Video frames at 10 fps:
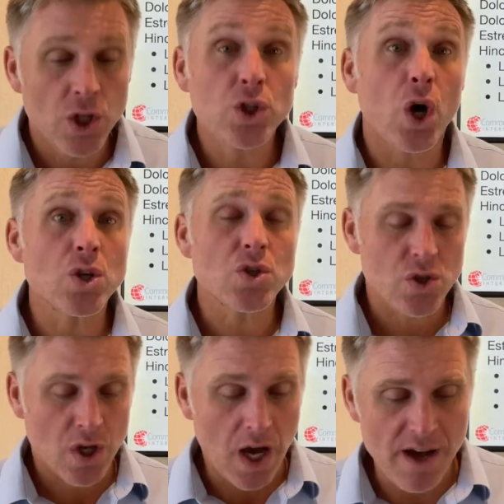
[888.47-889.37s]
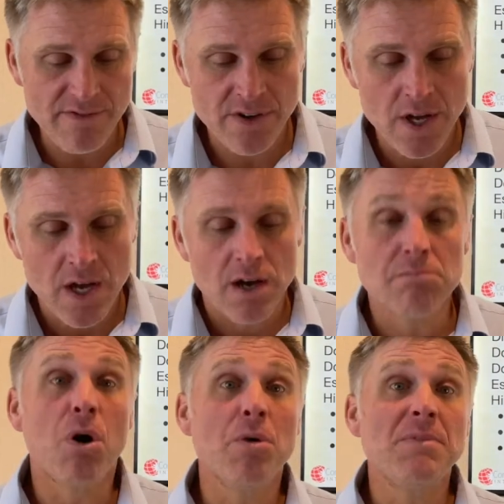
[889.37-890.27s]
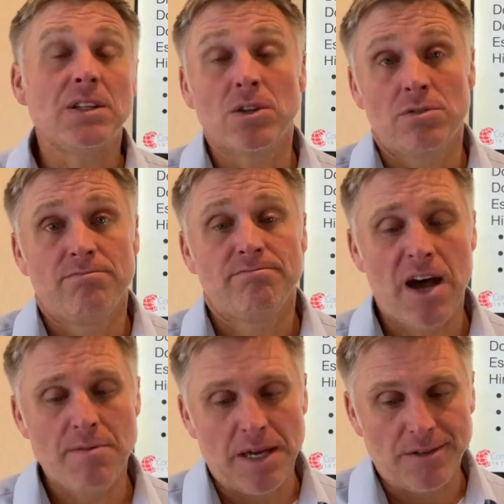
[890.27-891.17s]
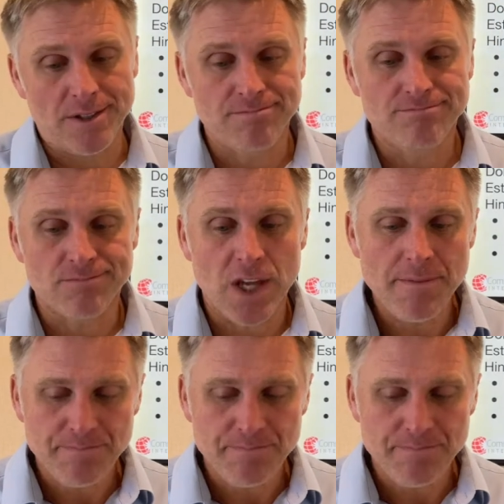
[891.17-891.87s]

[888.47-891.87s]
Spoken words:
Tos, cough, vómito, vomit, okay?